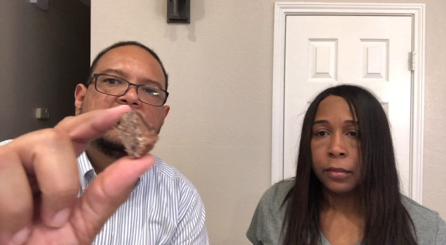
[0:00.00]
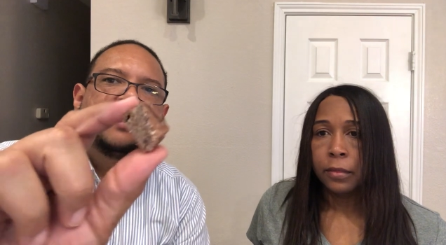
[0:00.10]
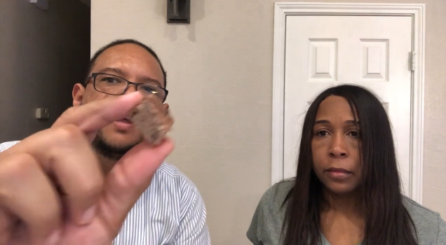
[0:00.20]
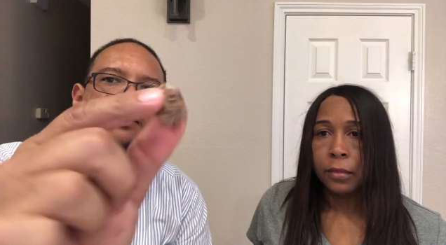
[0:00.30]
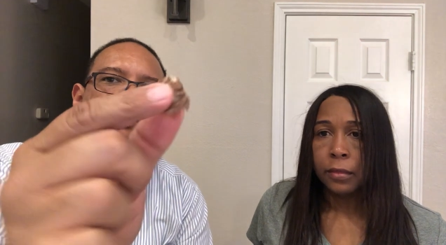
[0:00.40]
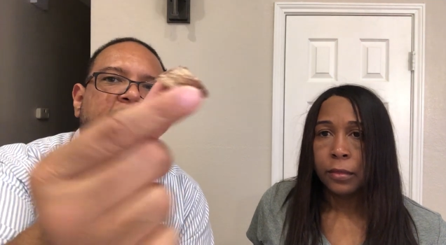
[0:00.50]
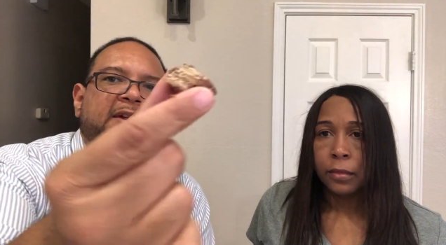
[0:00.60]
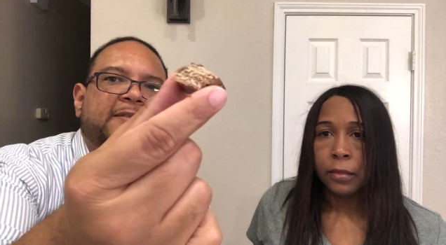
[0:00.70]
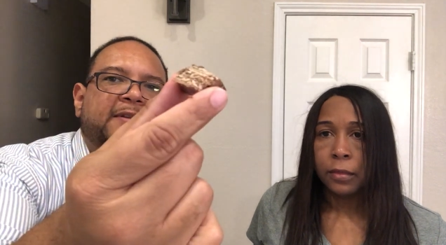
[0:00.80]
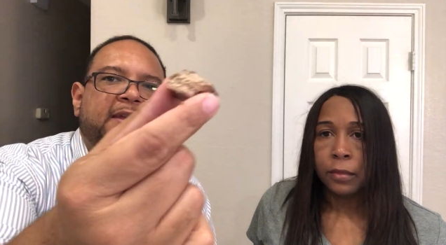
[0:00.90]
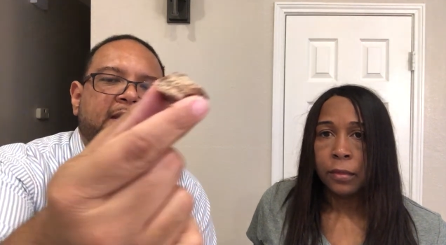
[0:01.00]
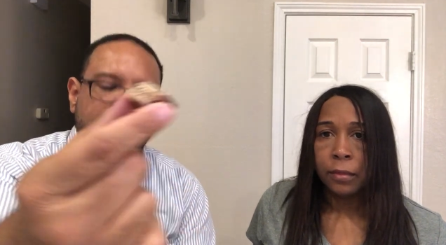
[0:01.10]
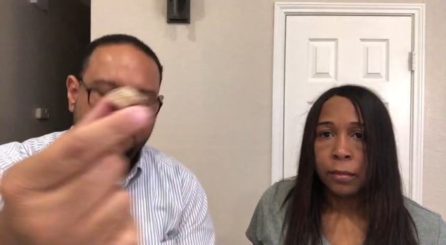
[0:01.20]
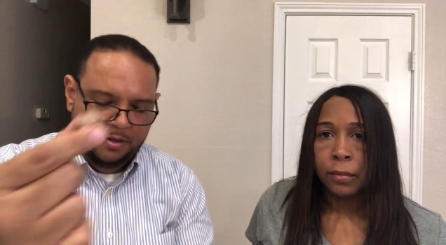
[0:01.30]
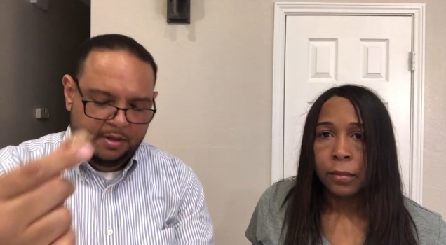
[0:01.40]
Speaker 1: looks like, a little wafer
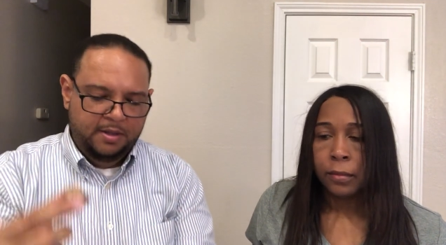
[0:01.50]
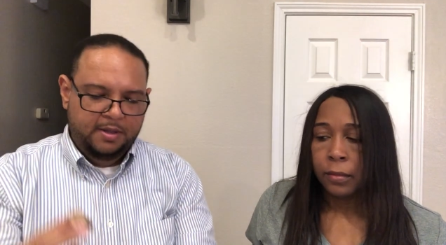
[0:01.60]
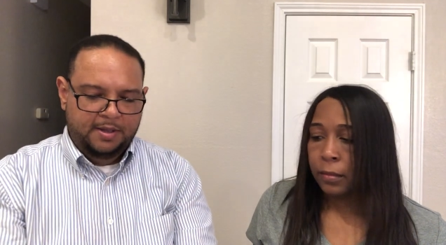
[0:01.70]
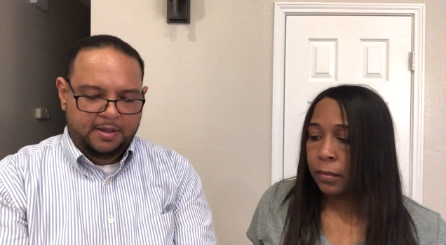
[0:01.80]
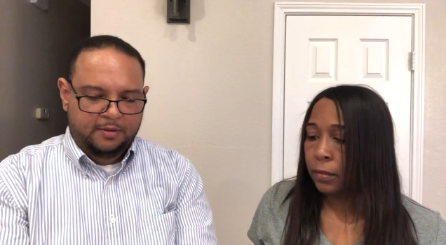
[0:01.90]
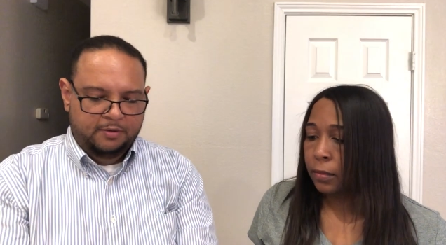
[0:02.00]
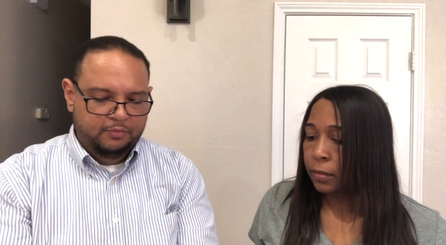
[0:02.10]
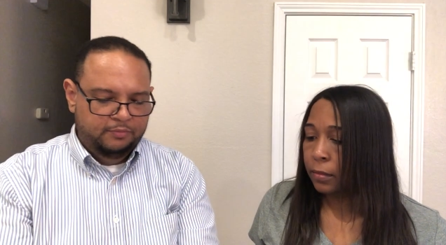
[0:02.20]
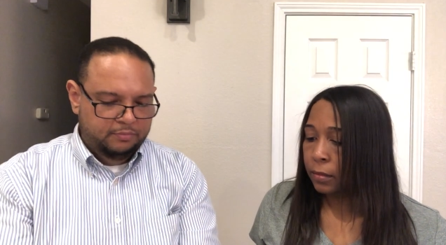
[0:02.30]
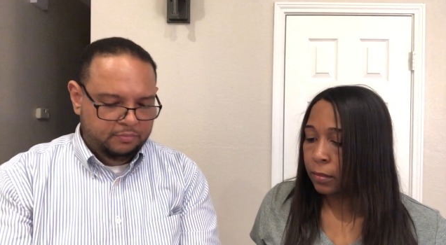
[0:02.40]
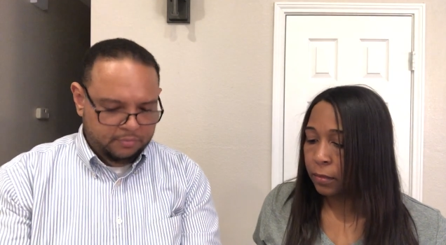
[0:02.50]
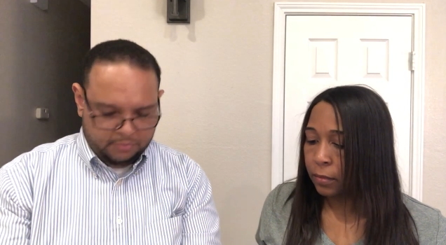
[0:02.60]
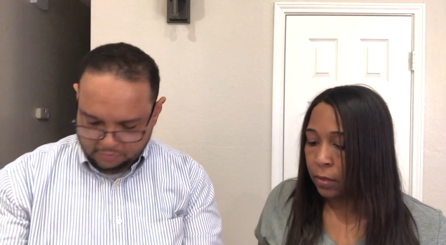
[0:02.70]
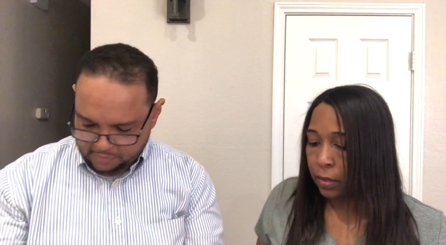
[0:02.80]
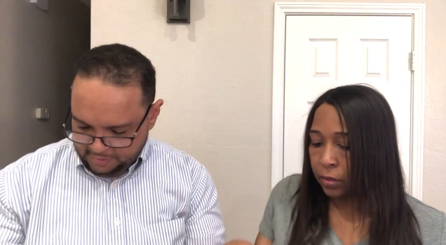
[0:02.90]
thing. Oh,
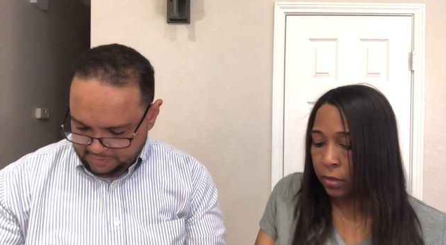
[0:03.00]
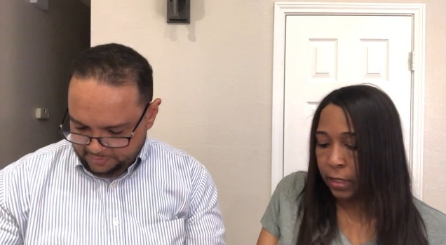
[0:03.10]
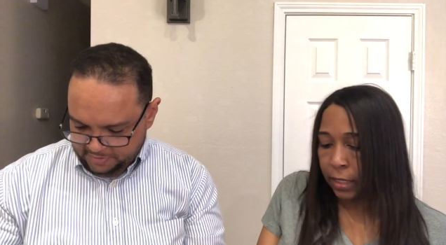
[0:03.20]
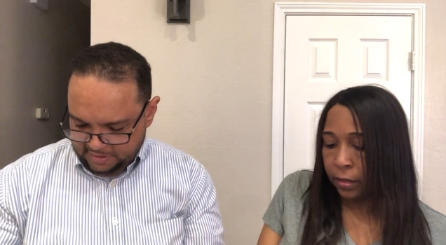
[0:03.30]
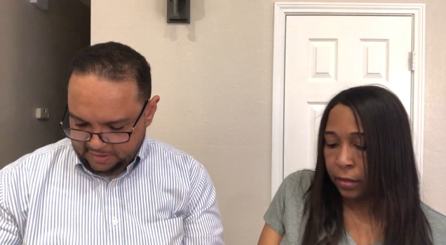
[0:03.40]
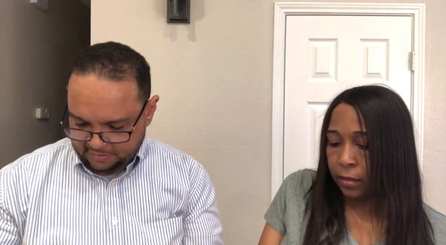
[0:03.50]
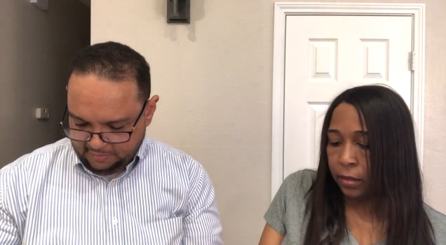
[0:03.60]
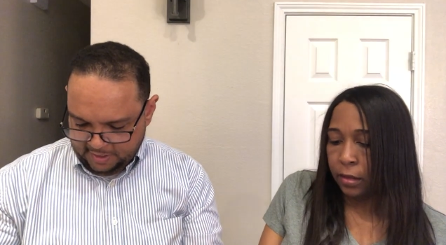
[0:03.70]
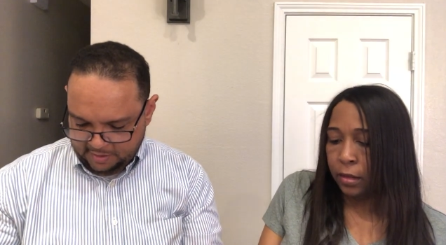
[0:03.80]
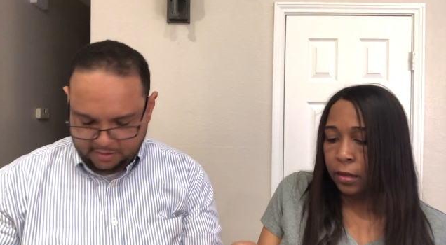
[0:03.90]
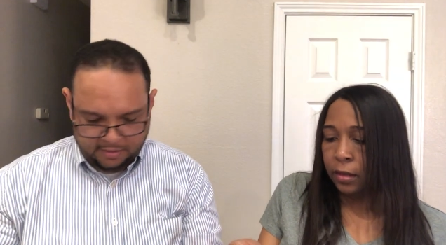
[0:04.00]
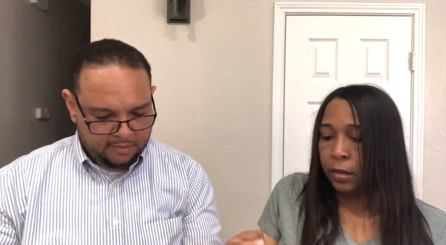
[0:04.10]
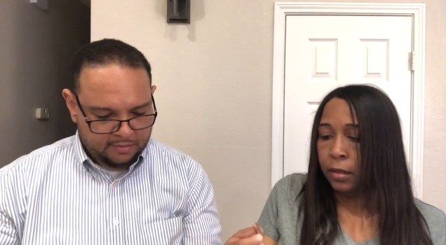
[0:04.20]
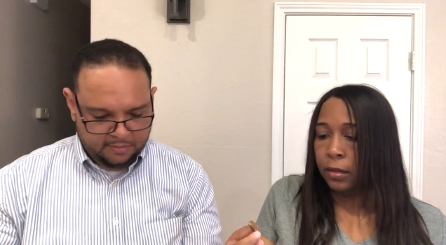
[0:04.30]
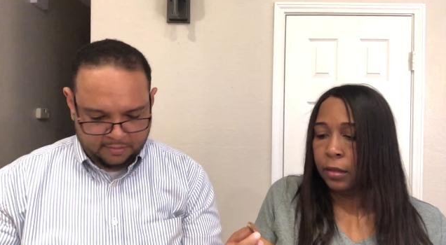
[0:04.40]
oh, here's a piece right
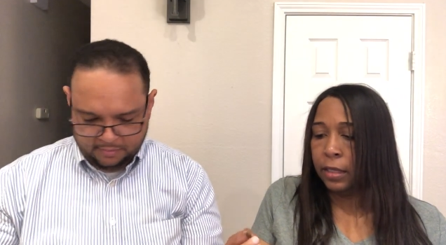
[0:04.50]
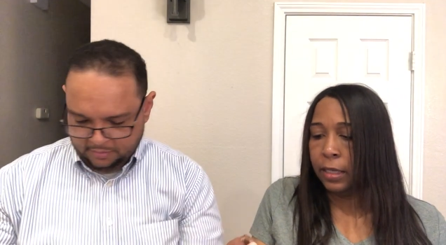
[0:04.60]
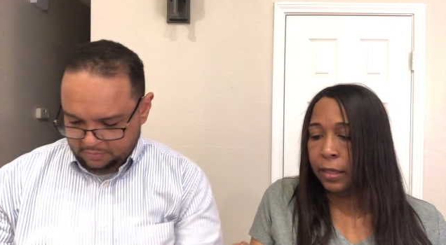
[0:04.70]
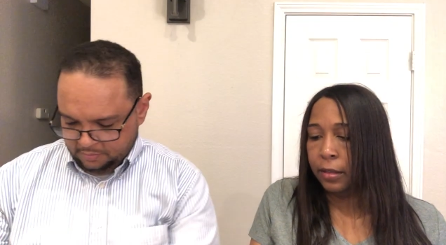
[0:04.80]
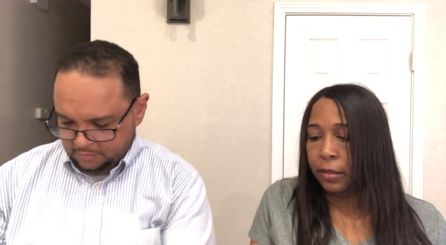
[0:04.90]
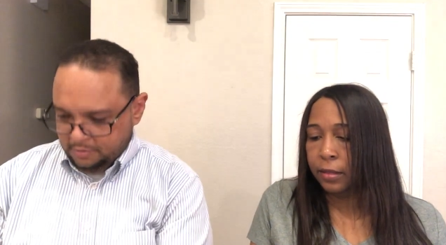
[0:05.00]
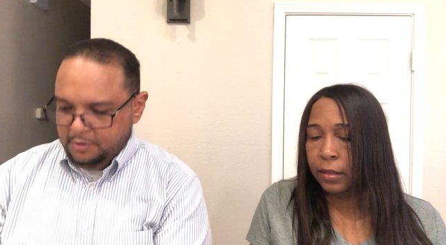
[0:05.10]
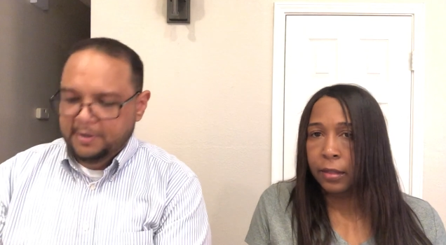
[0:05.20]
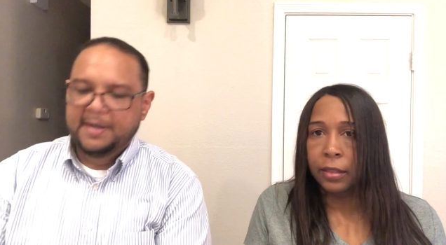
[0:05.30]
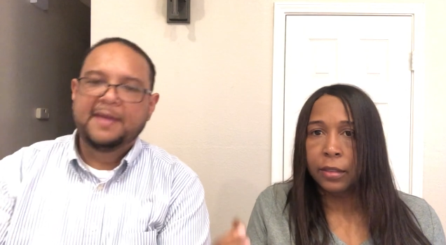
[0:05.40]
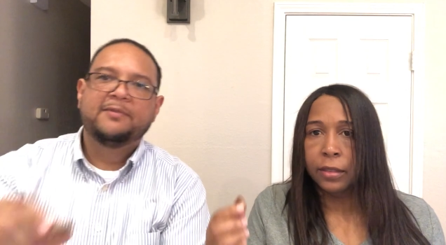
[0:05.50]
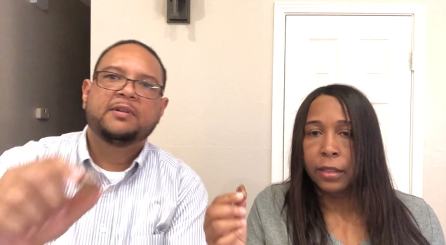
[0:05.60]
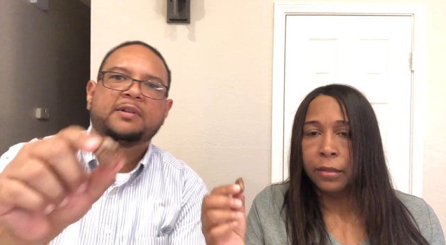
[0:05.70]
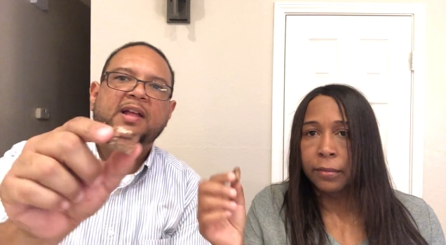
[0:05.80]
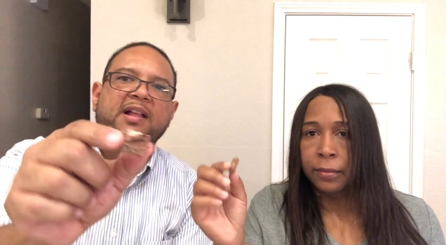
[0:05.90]
here. Okay. All right, I give
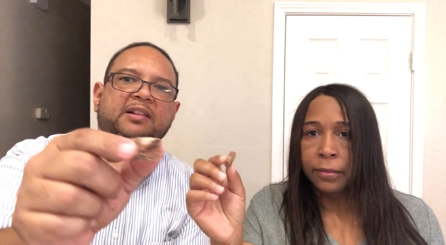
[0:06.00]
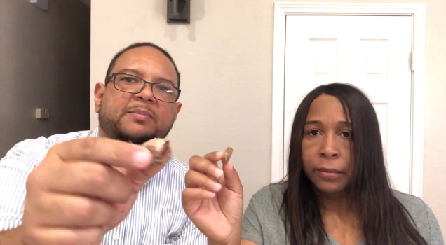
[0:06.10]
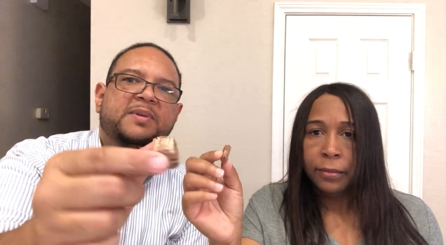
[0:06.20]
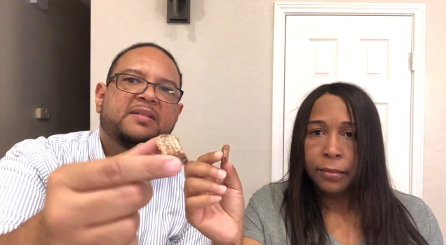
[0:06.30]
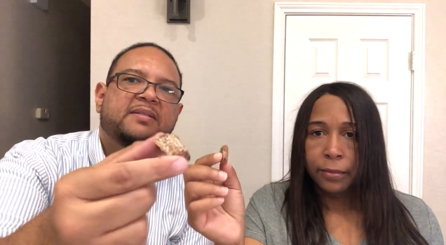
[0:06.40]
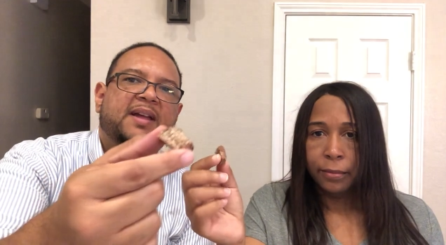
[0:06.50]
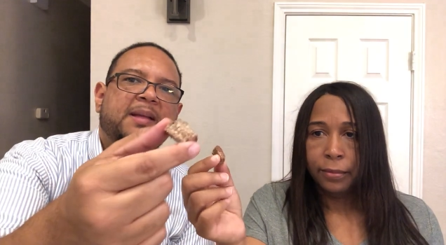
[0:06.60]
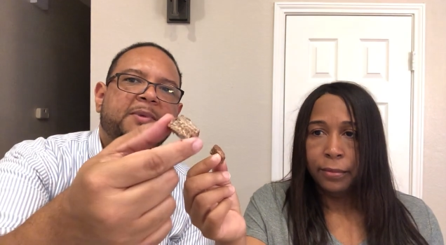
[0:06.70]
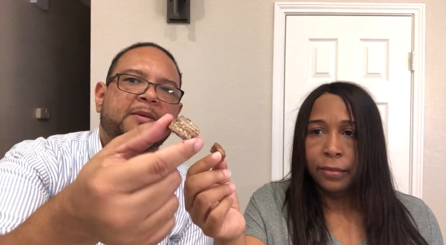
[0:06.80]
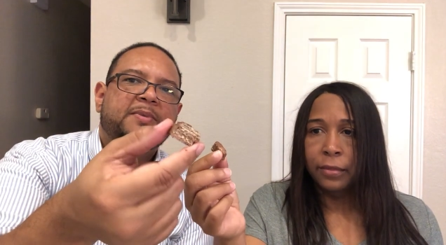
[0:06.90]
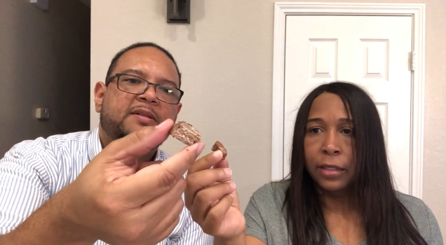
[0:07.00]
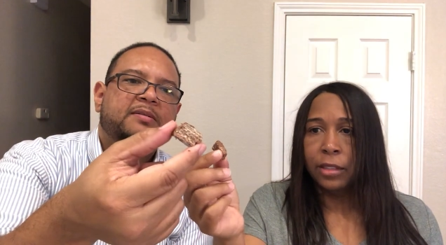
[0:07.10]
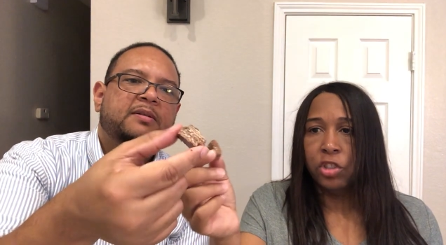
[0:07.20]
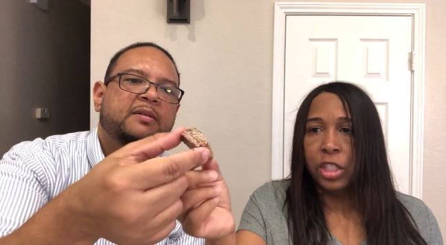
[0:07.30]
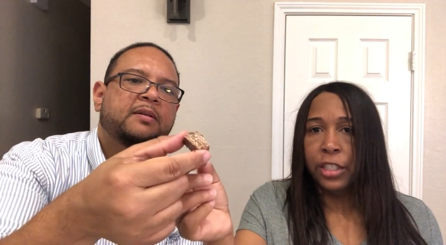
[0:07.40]
you a, got a little piece. I got a bigger
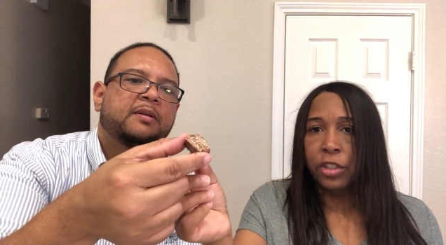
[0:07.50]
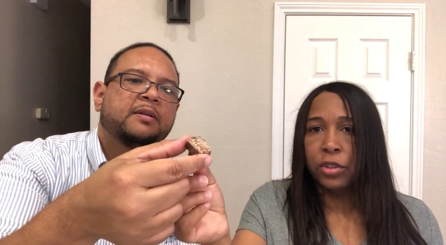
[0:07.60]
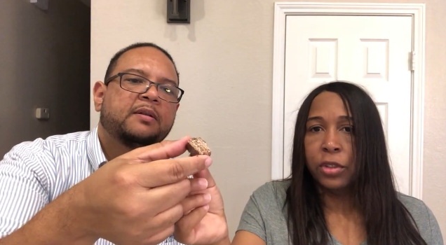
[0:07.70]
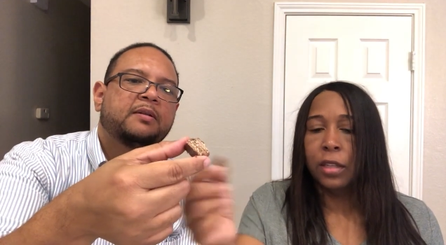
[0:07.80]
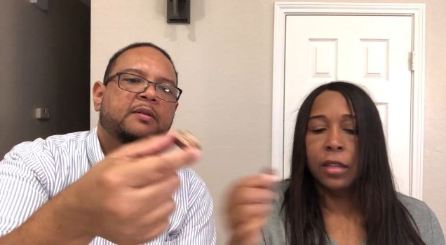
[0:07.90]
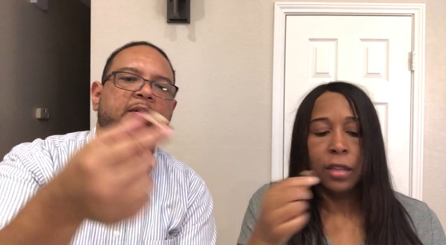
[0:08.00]
piece. Cheers.